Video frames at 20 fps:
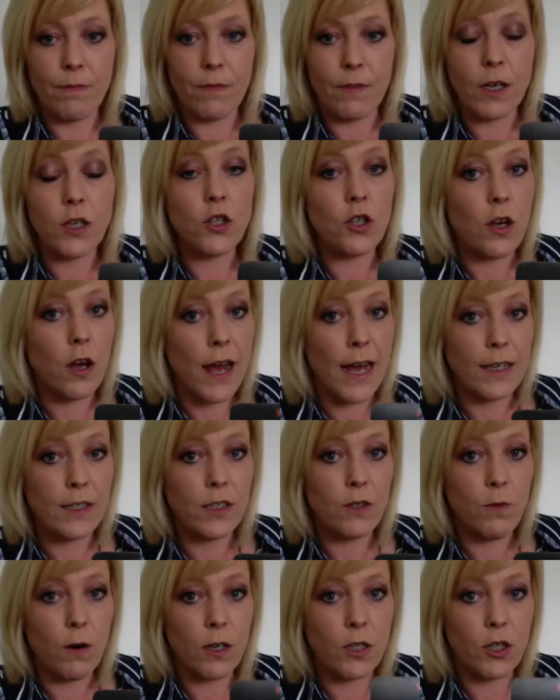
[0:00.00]
Because you're
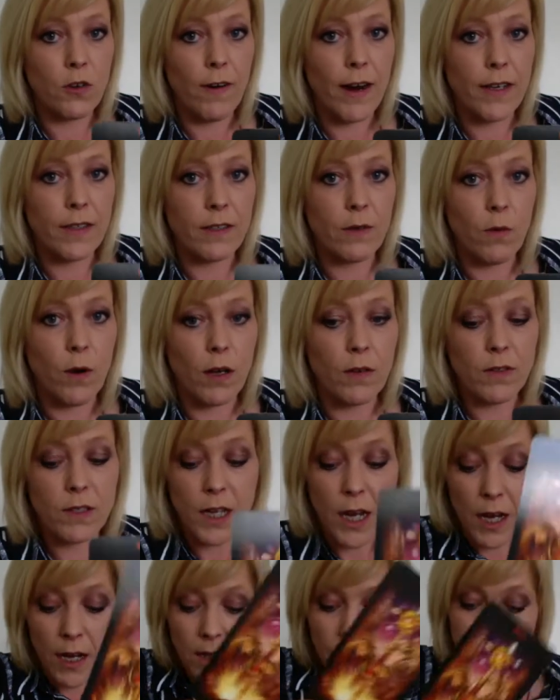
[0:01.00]
heading towards your Ace of
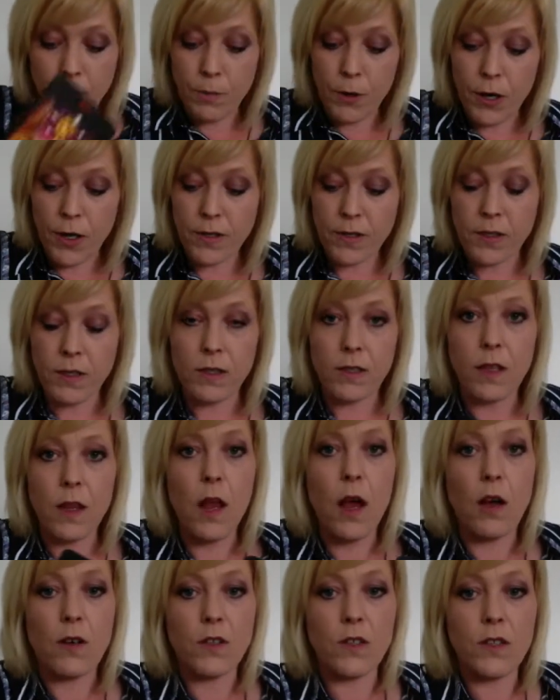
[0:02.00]
Wands. This person has
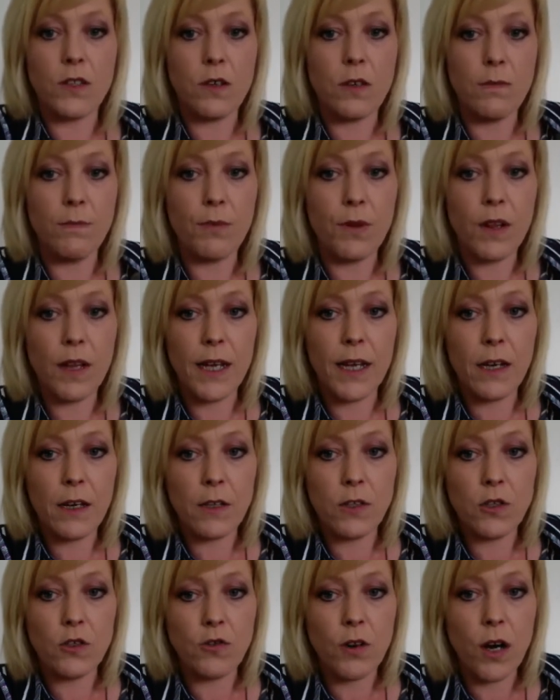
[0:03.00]
lost the complete
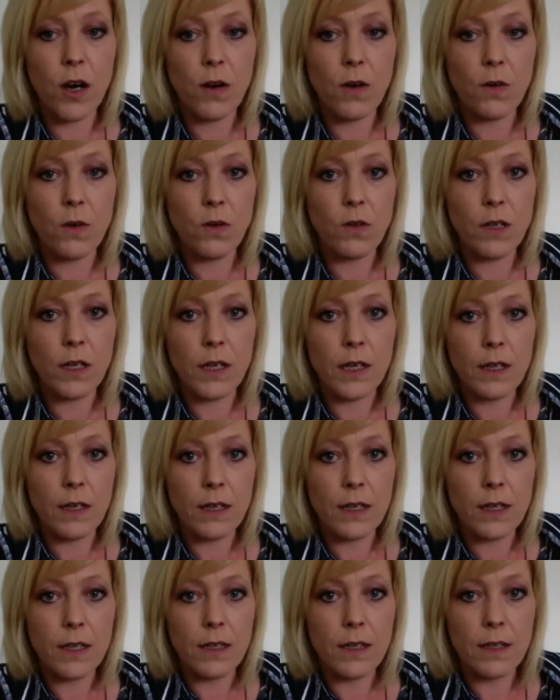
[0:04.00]
control
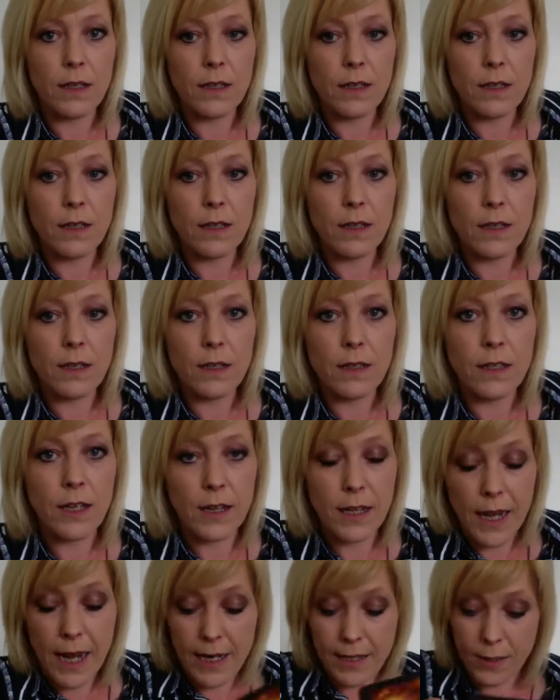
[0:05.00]

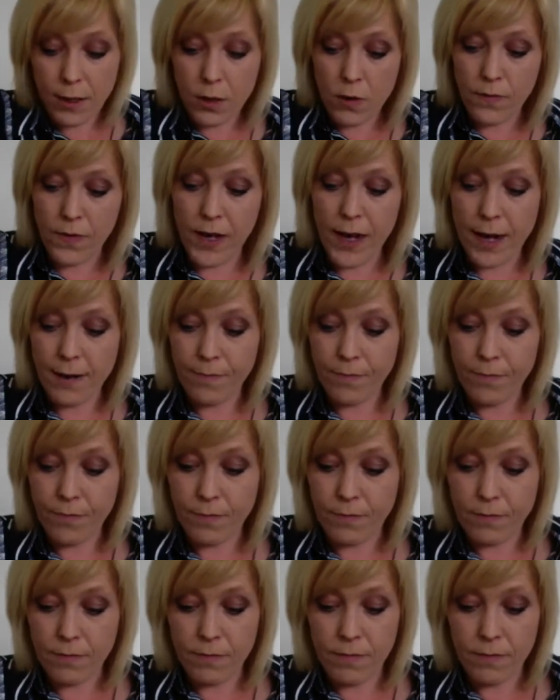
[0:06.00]
that they had over you.
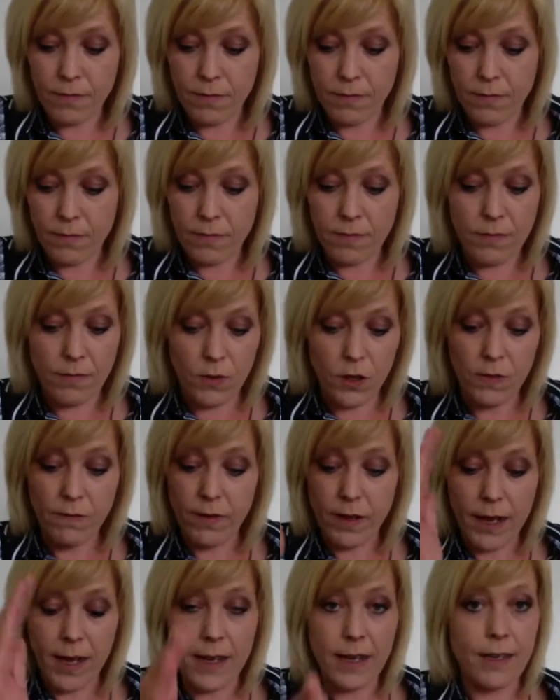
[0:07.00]
you are
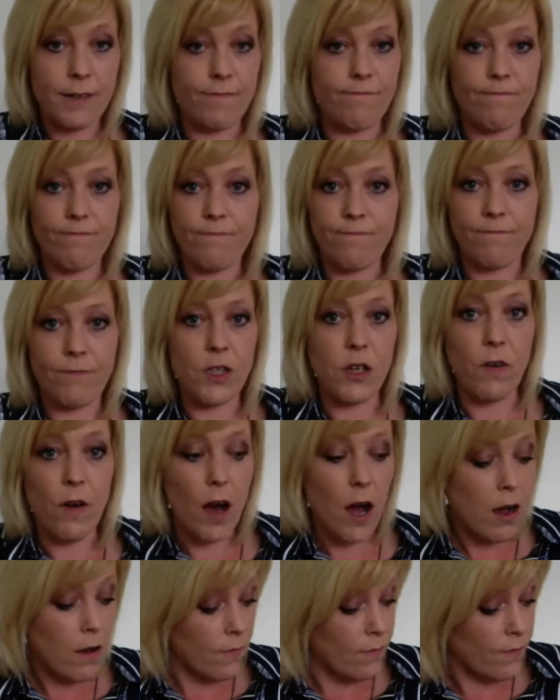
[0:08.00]
like, you're
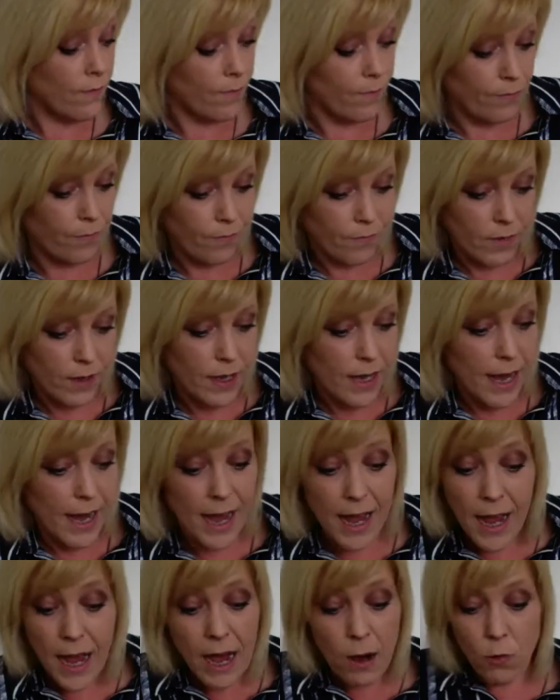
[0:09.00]
off.
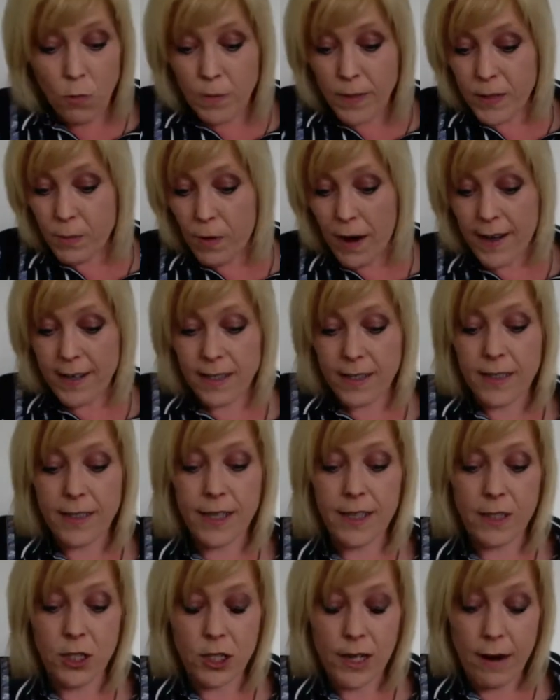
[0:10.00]
Yeah. I wouldn't be surprised to
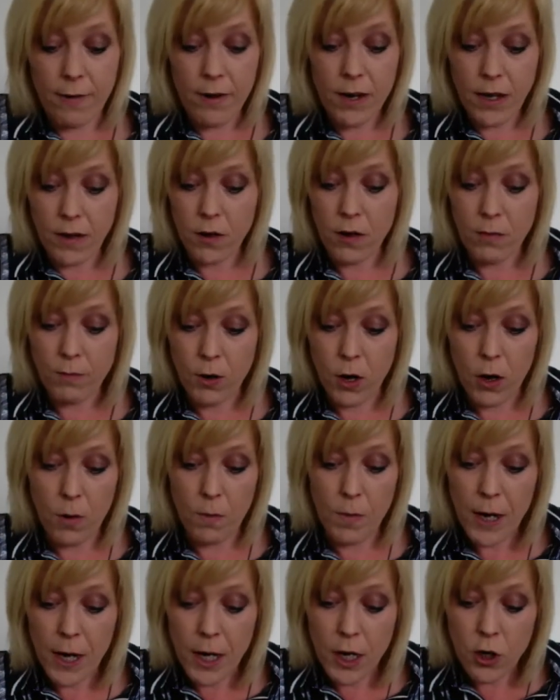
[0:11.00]
see the chariot come
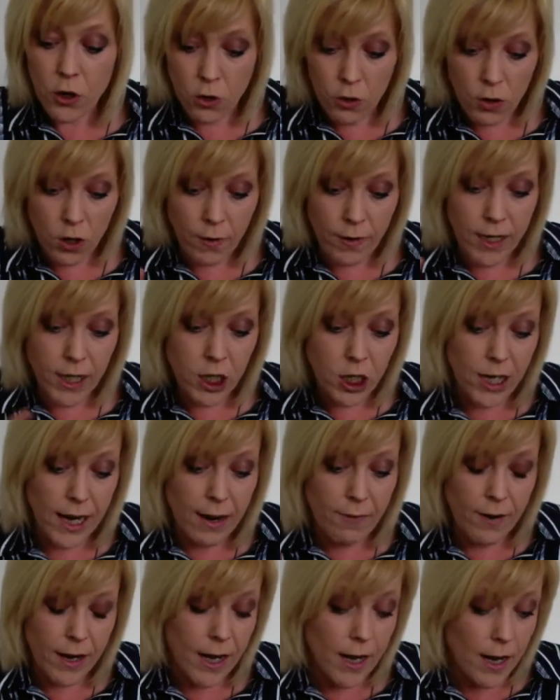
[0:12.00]
up. You go in your
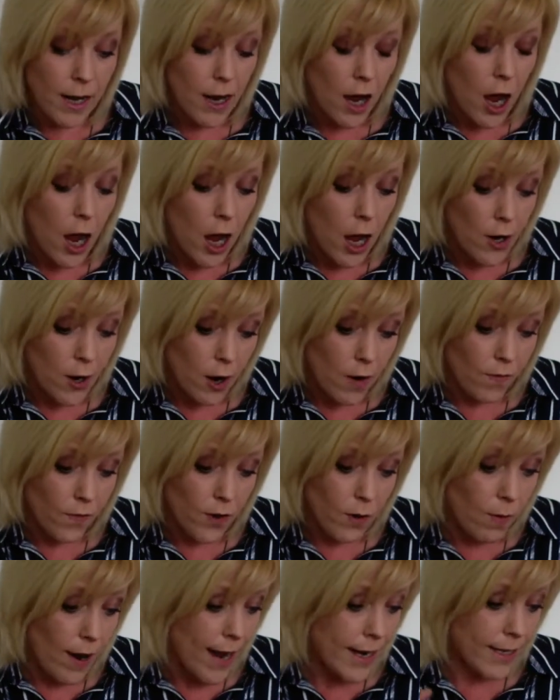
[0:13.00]
chariot and off
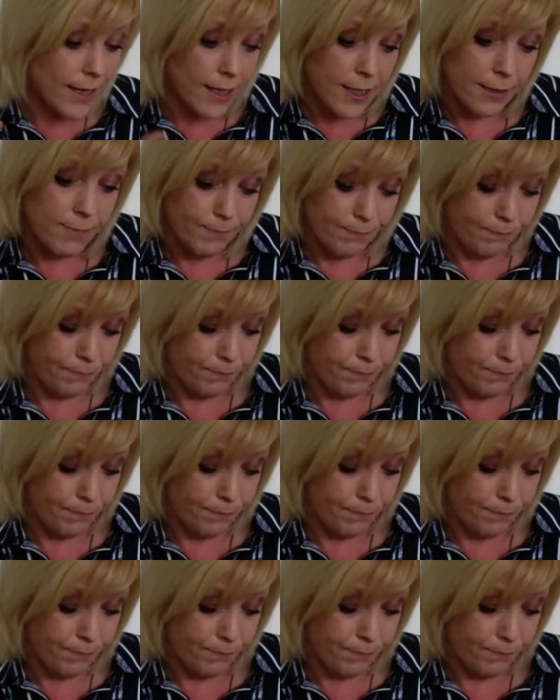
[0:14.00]
you went.